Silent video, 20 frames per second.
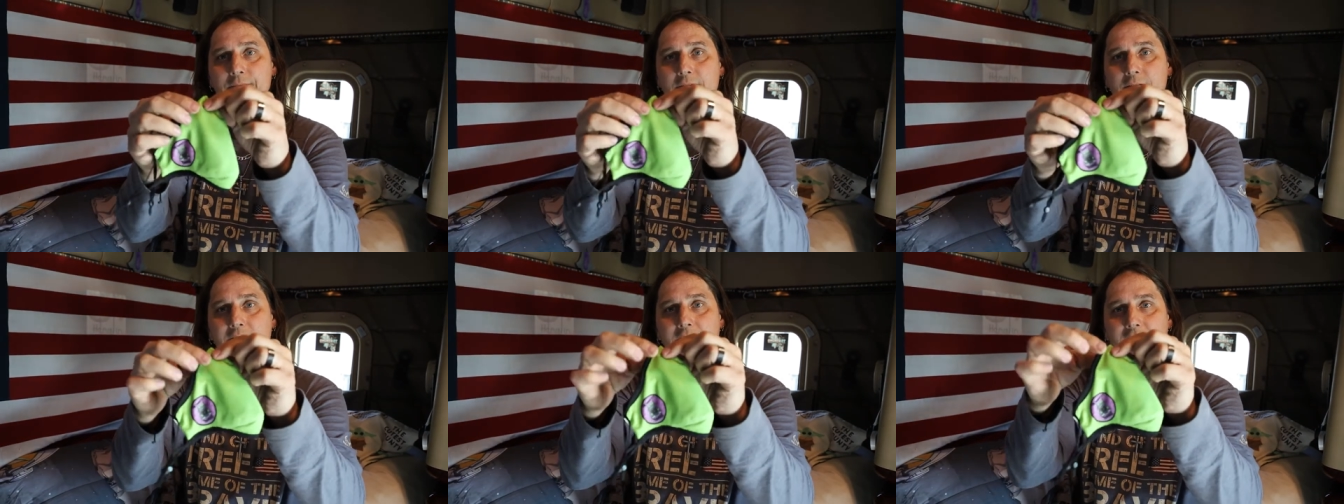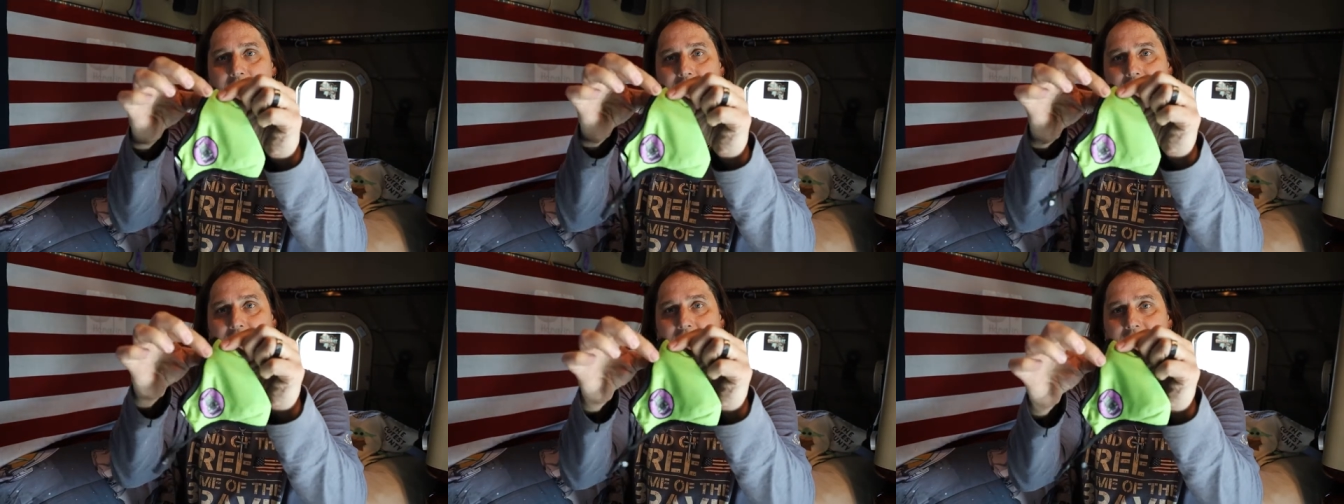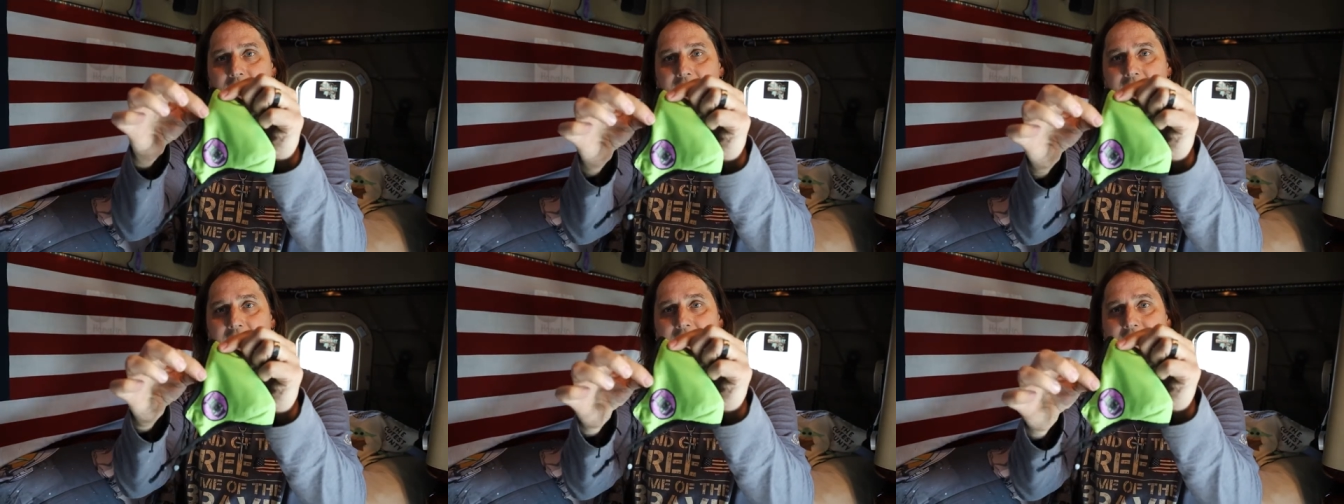you've got your
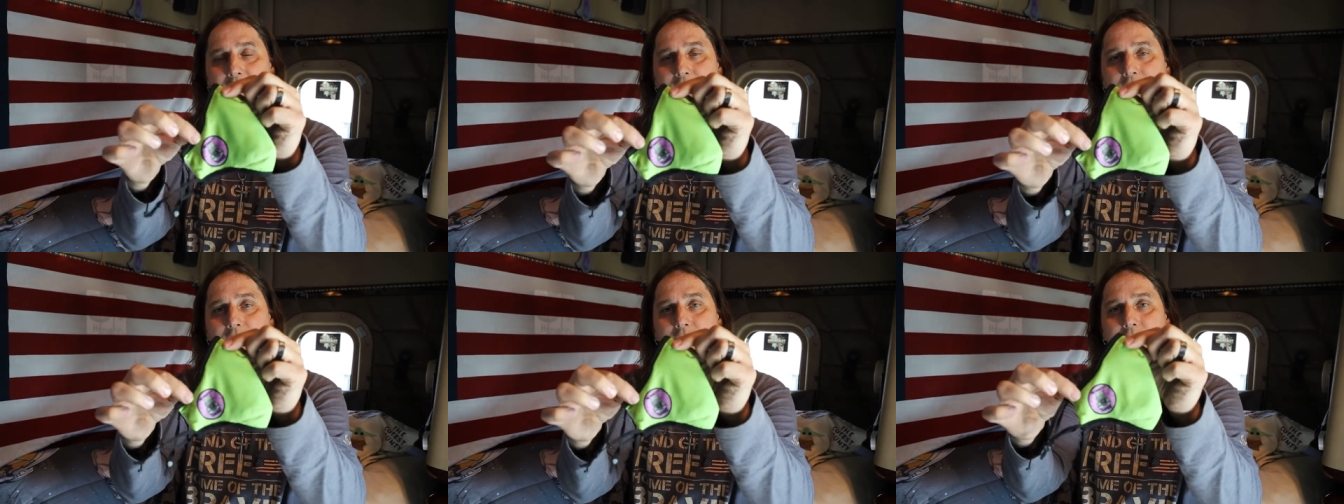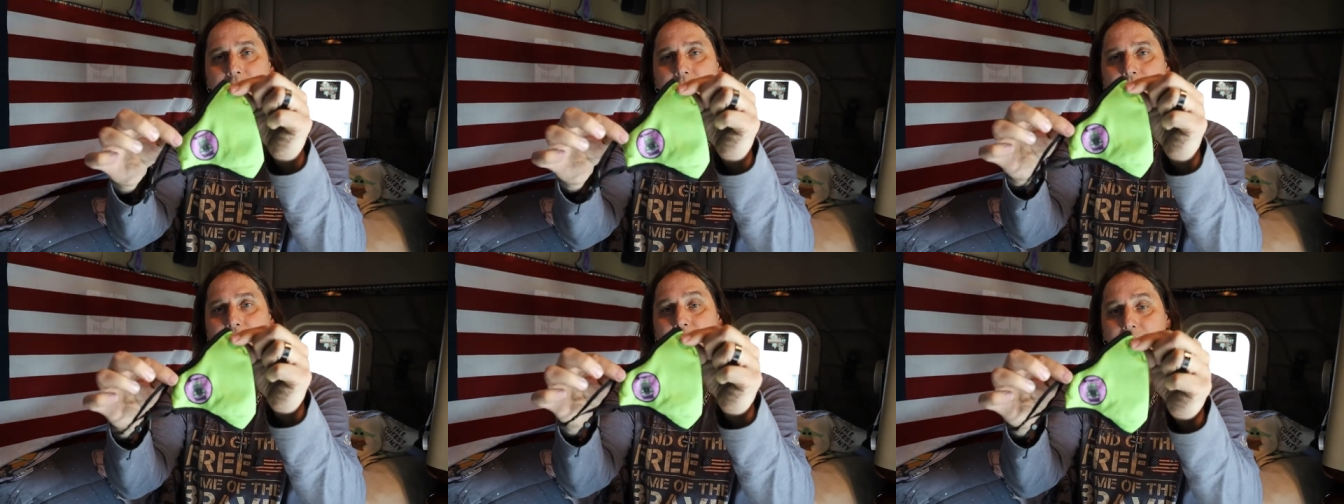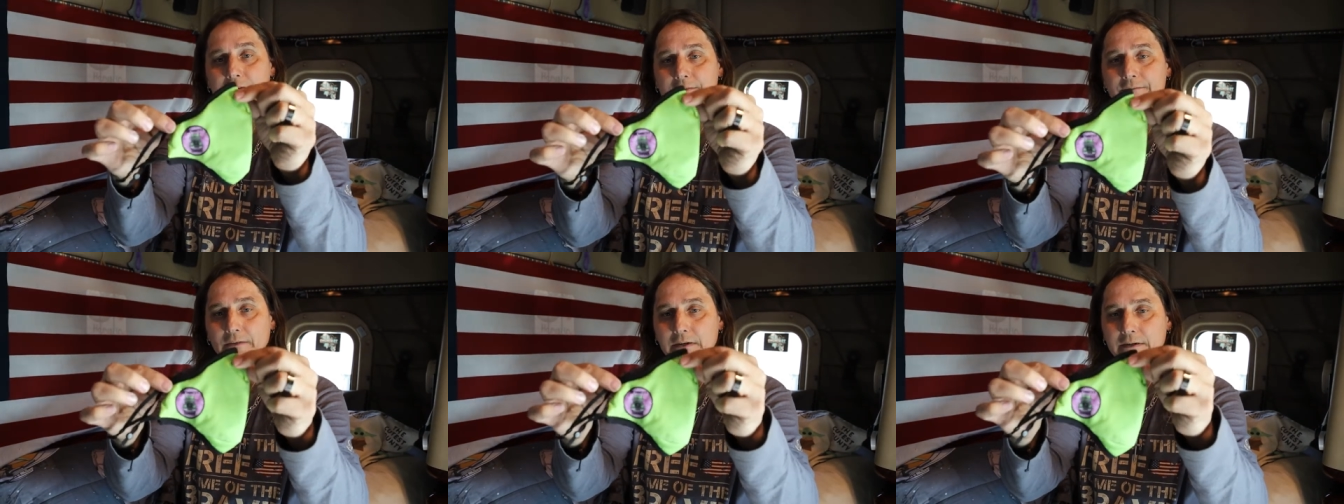seam,
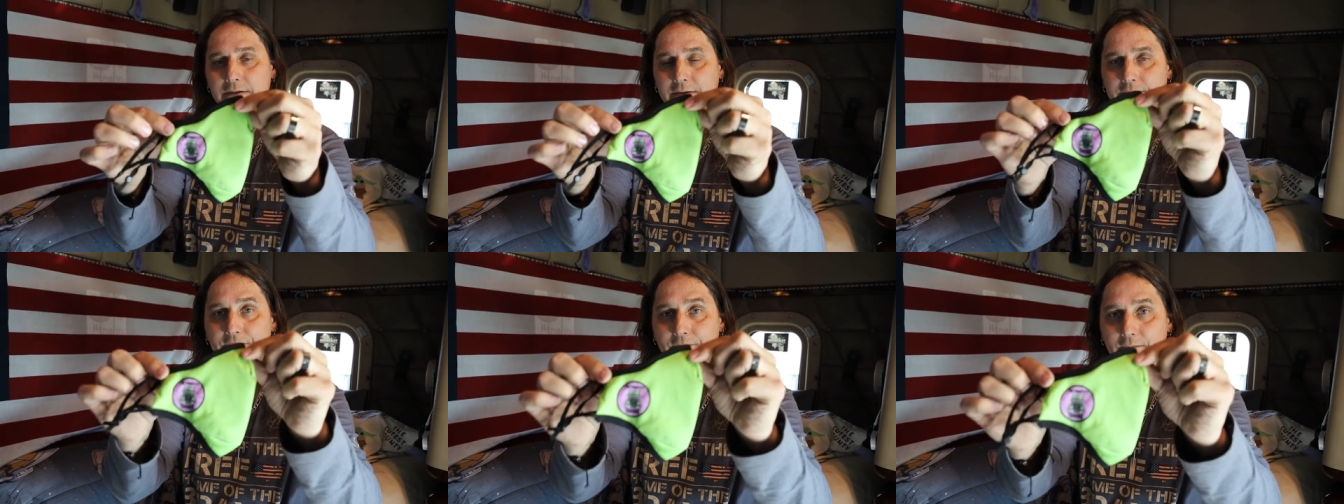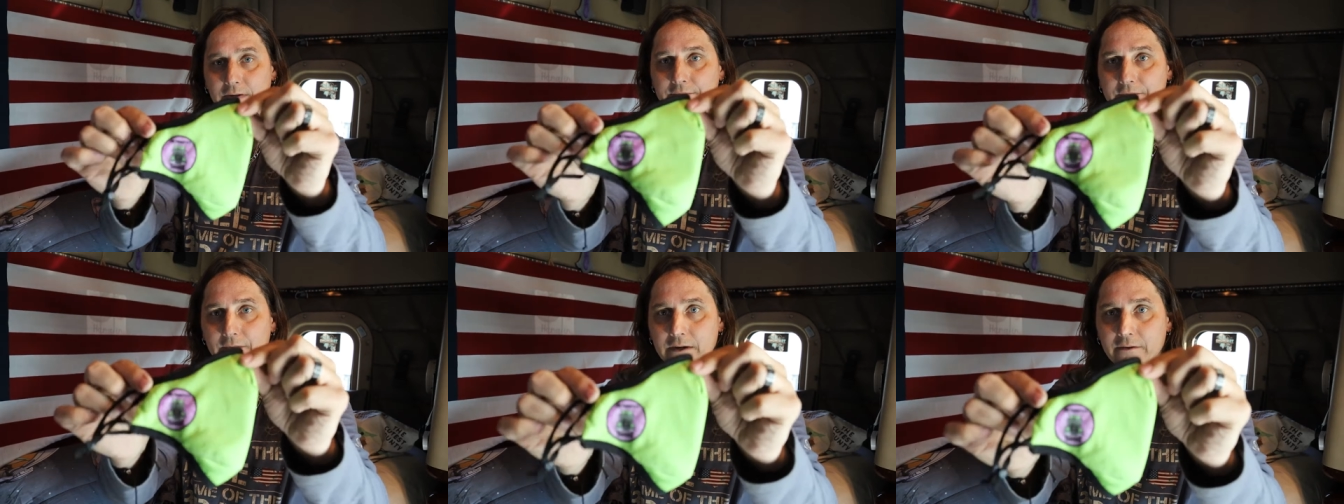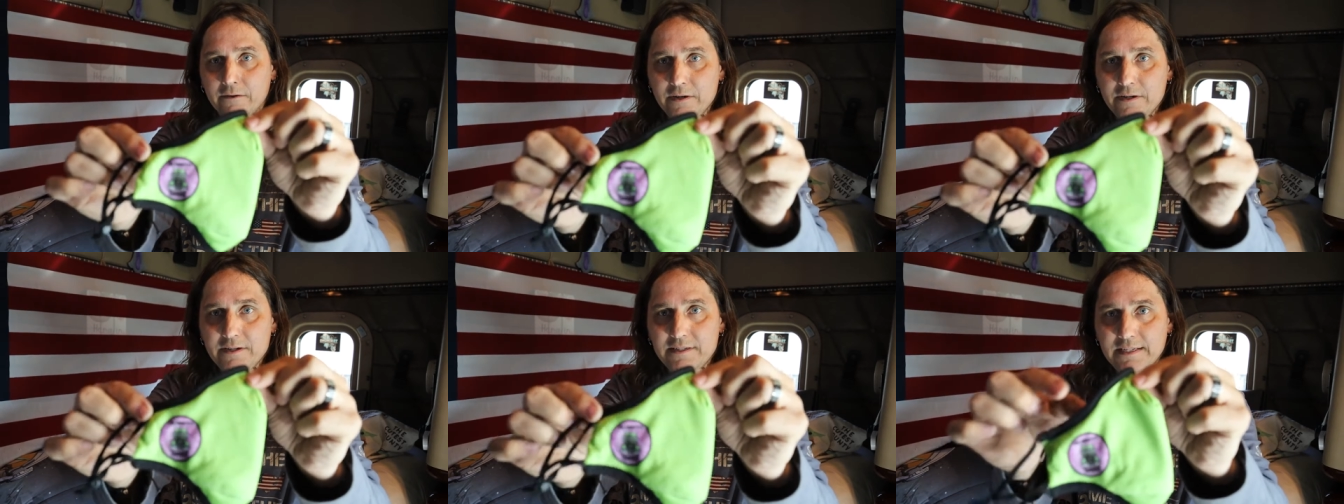
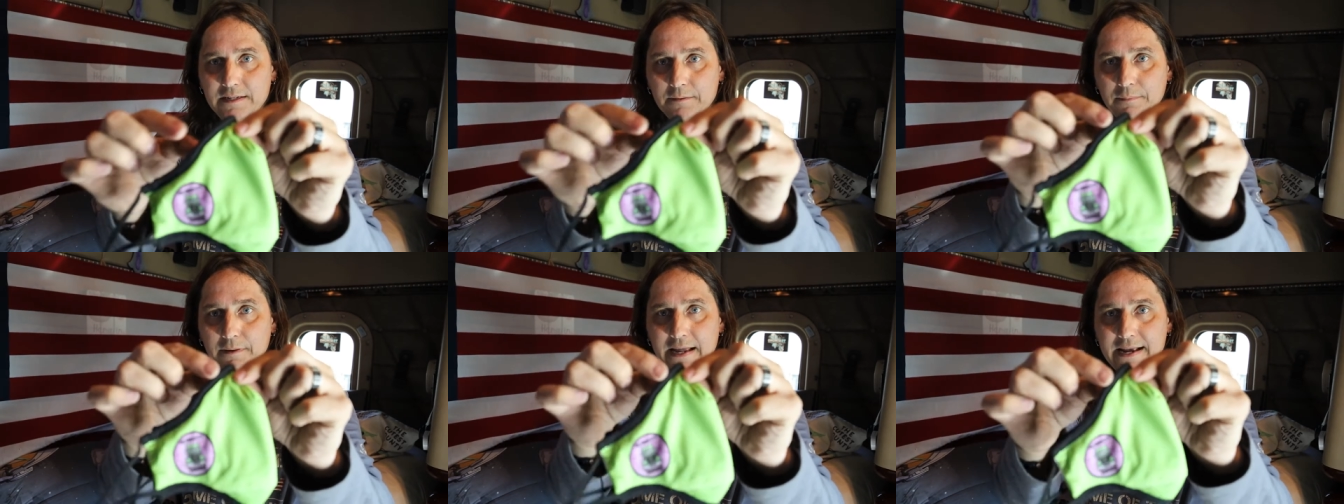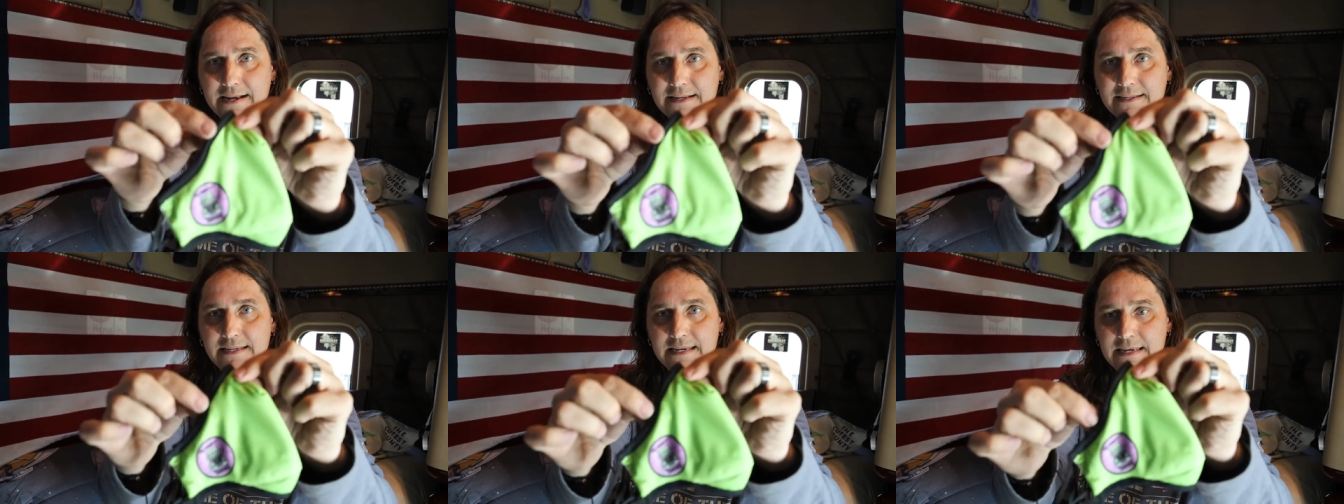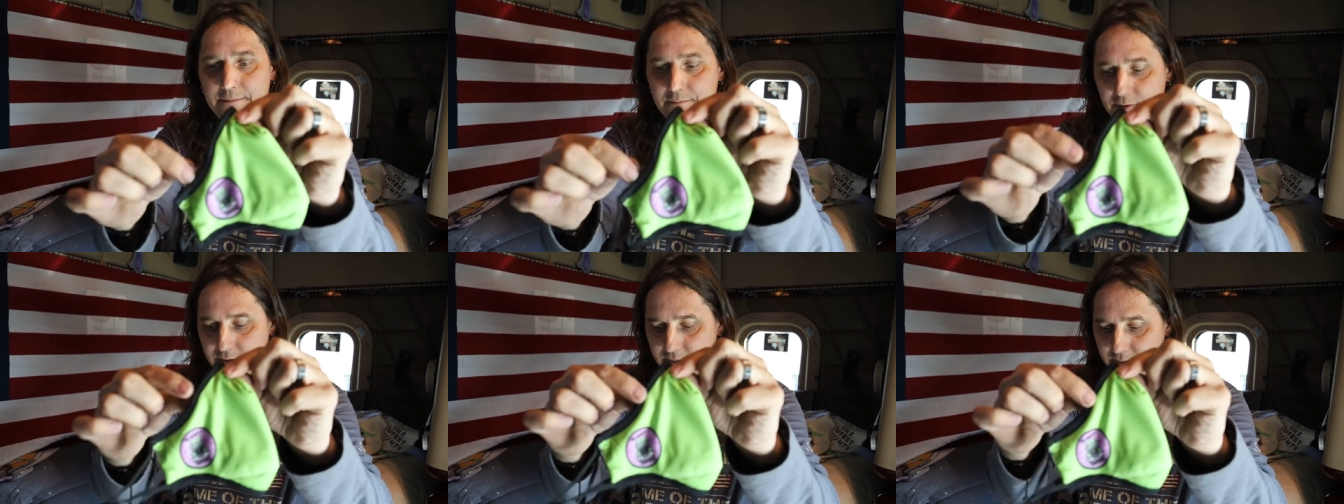or you see the black
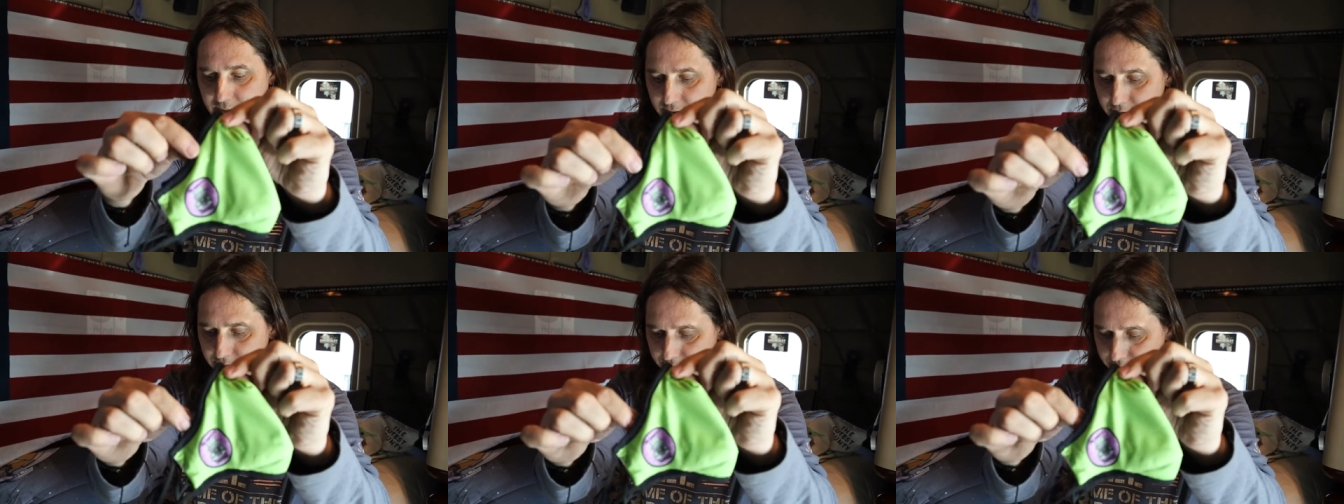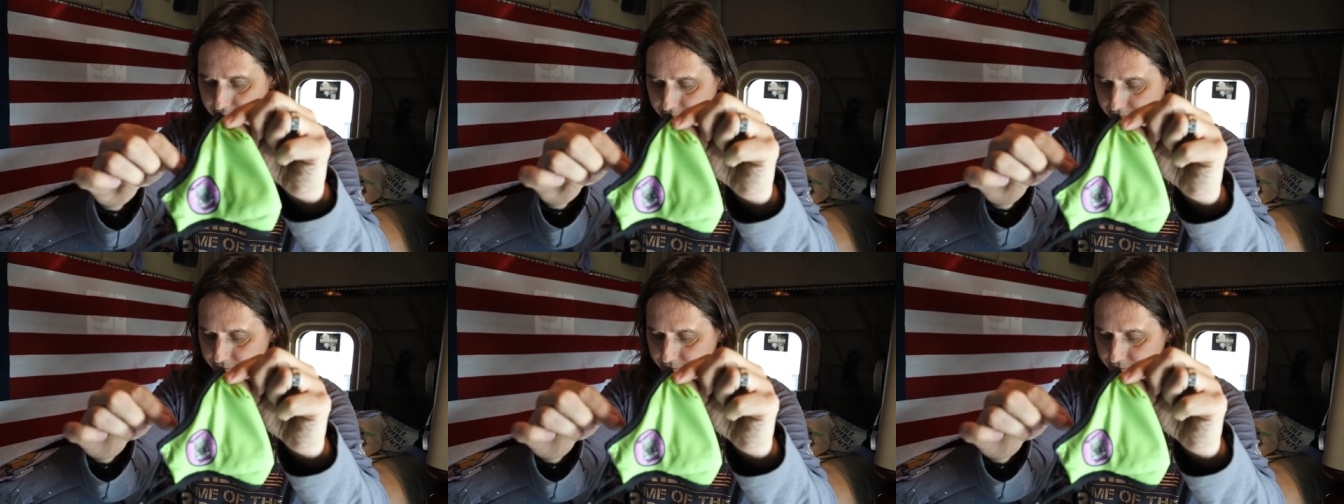seam on here.